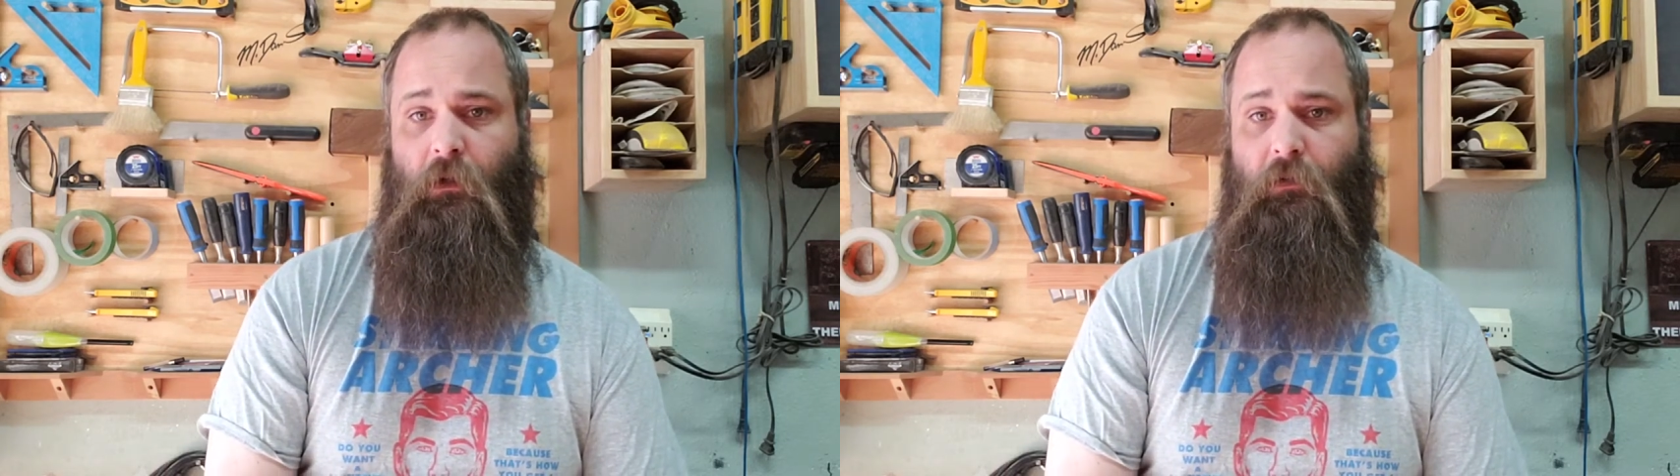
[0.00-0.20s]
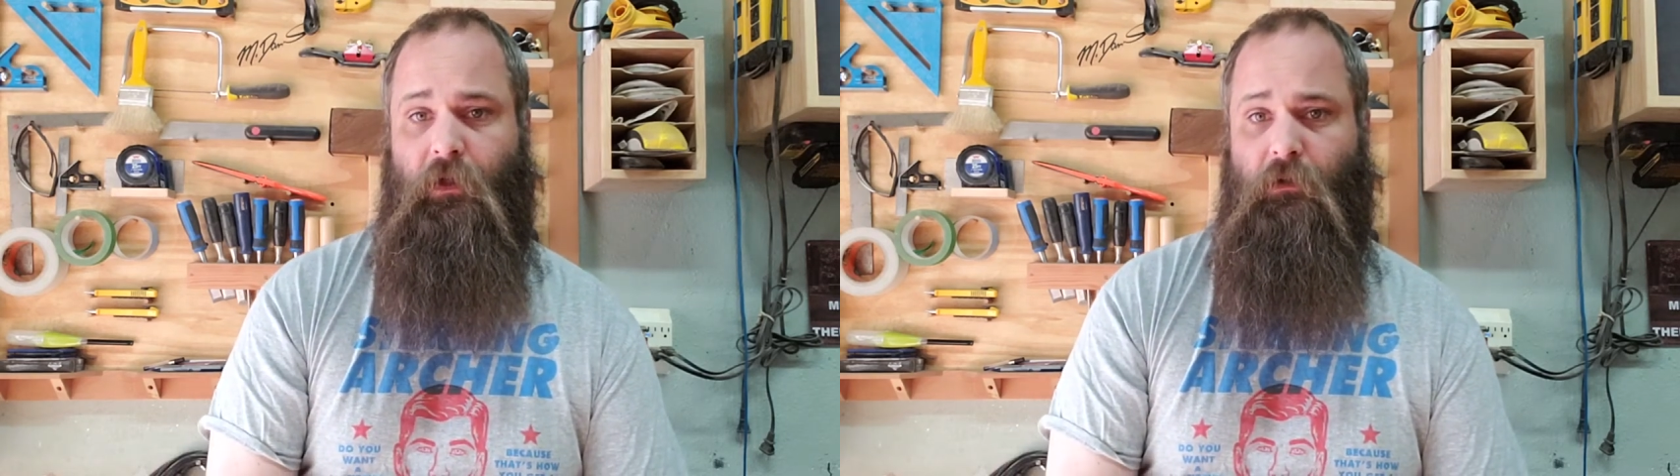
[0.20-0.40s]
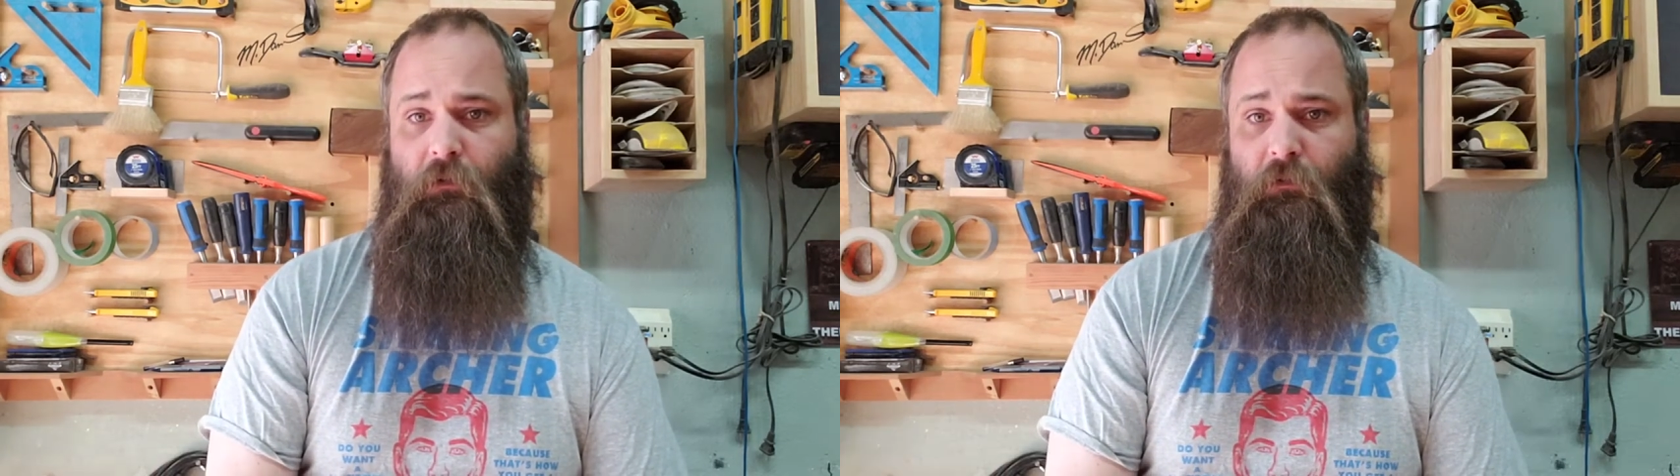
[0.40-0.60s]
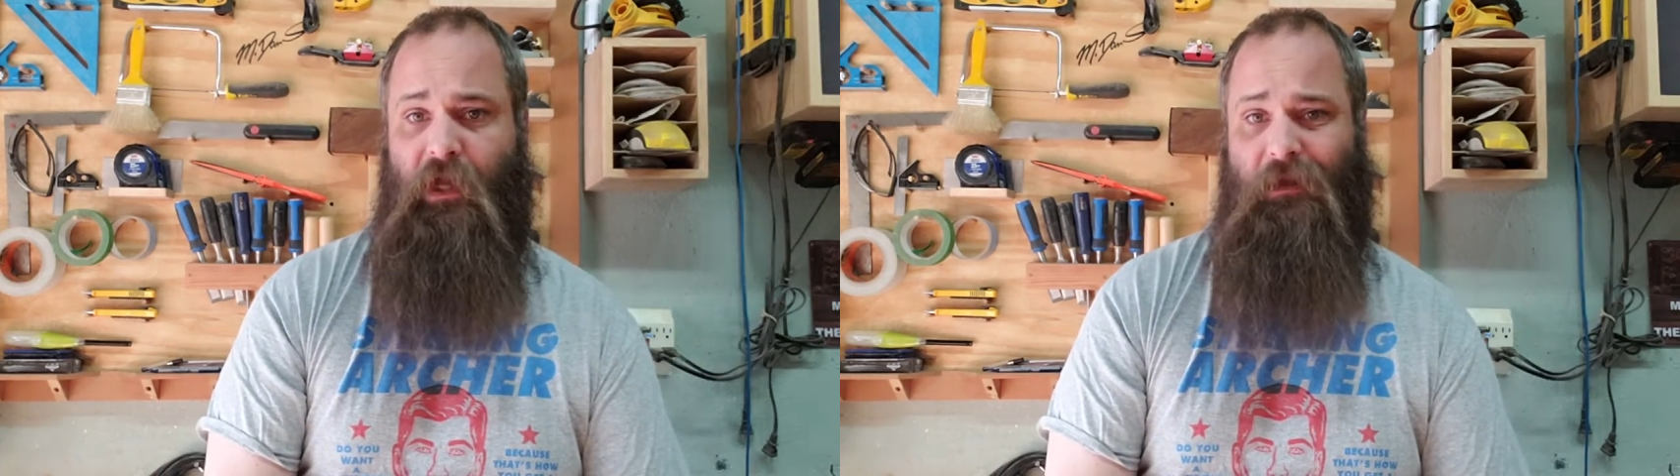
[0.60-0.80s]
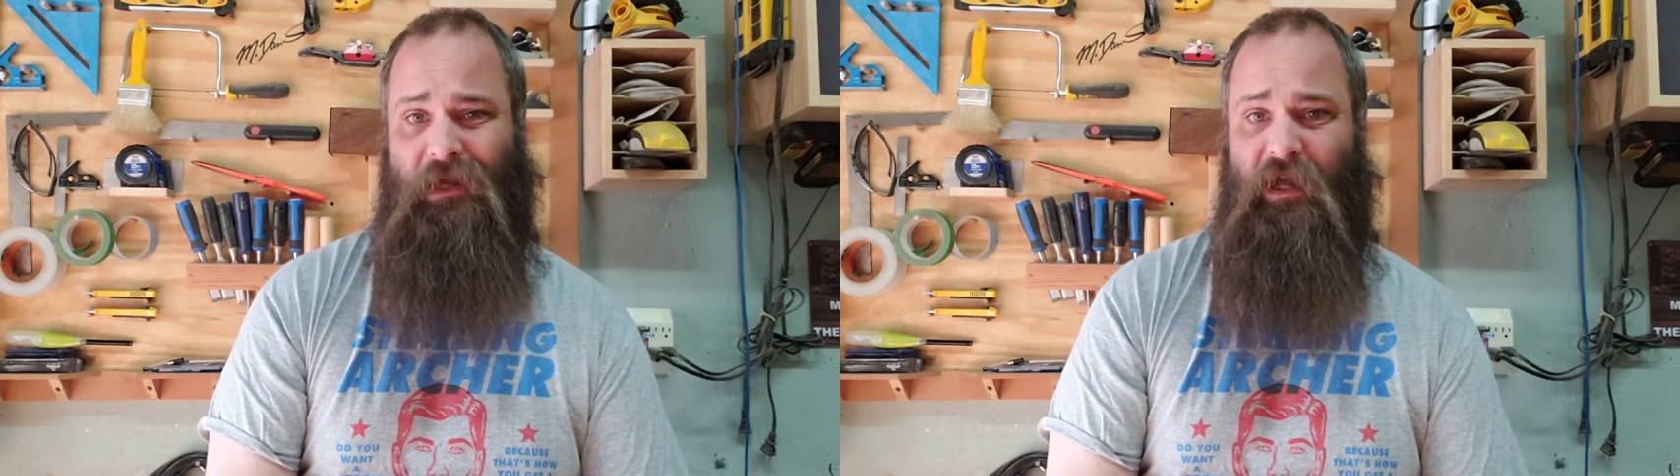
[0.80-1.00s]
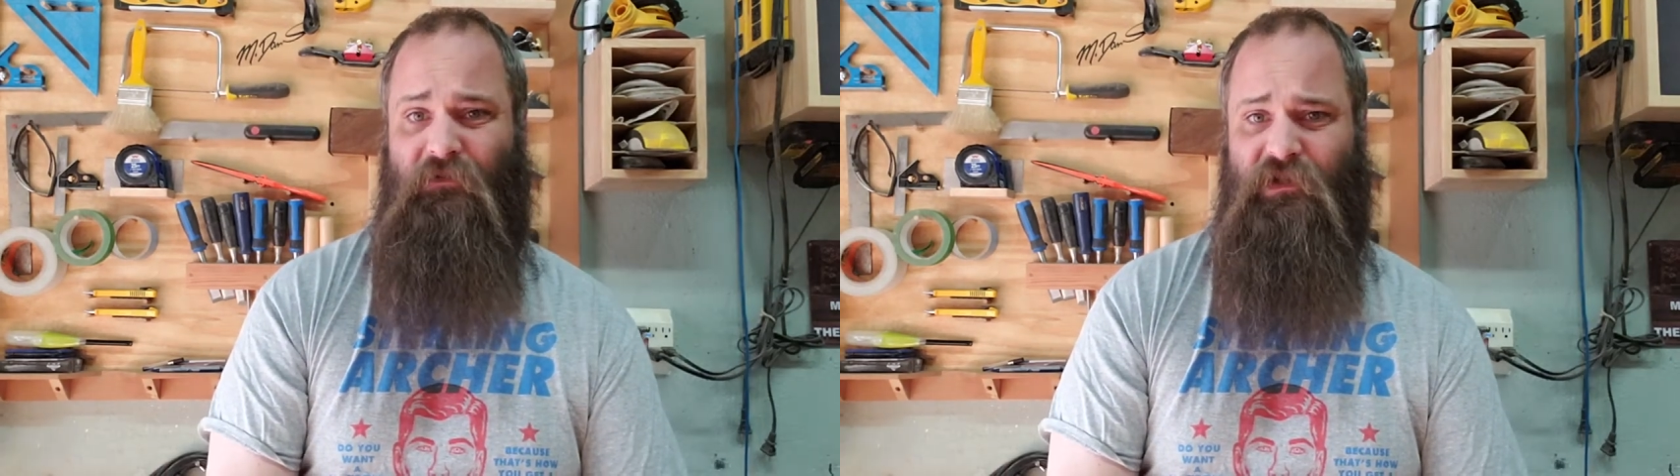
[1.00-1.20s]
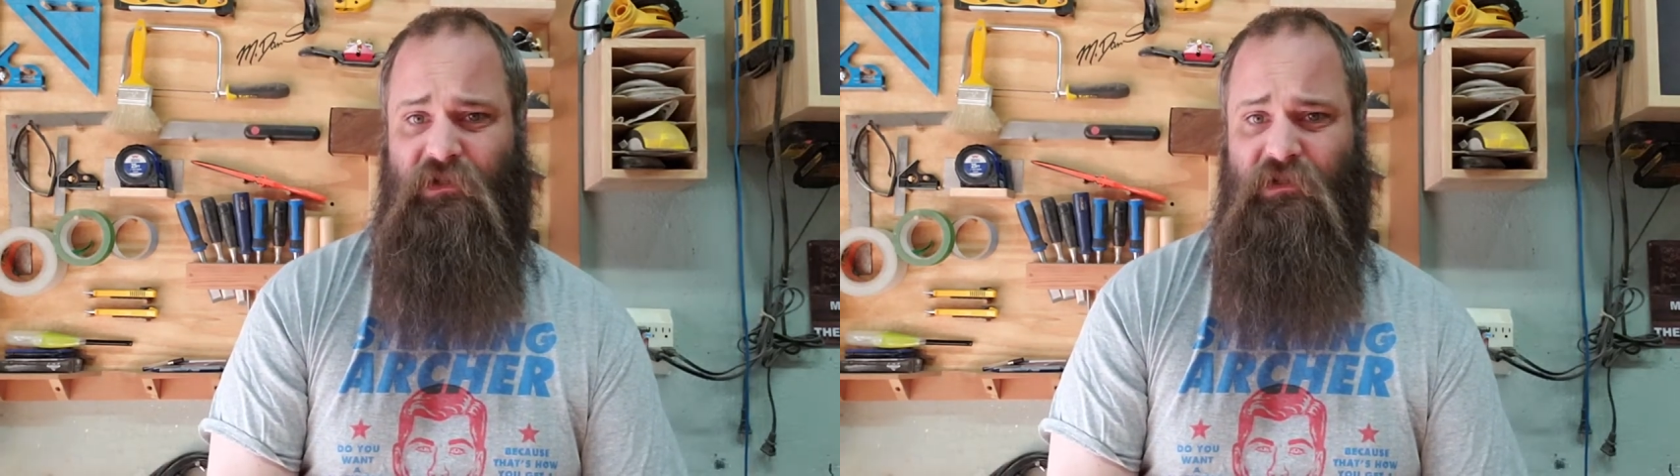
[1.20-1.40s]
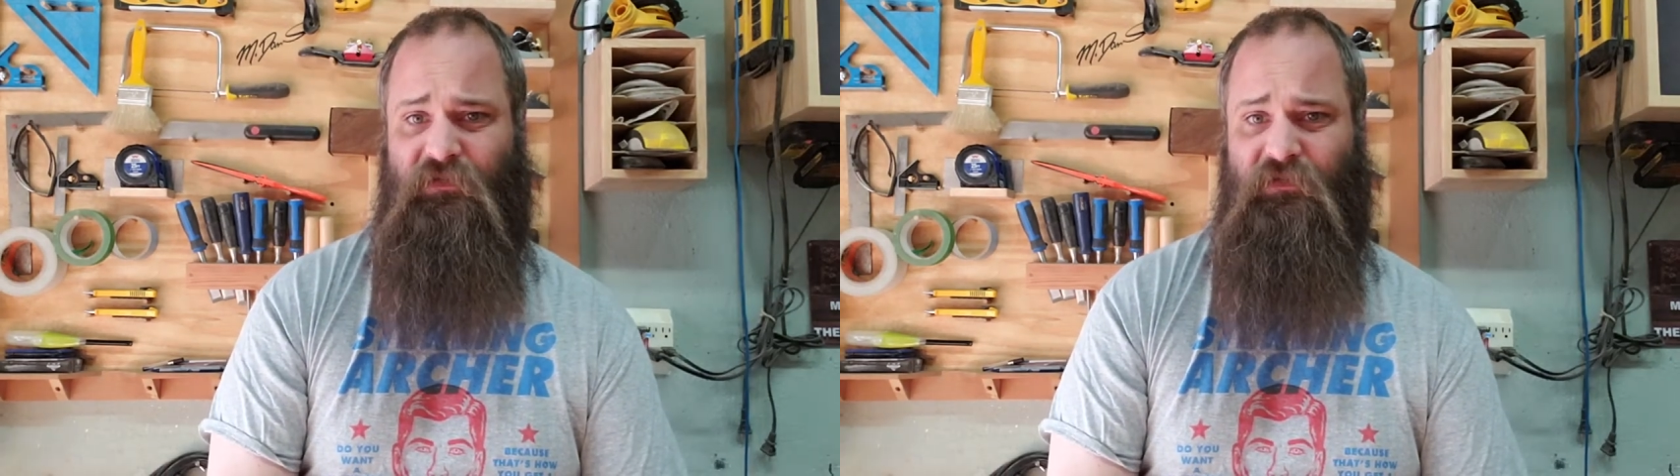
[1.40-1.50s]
than like canvases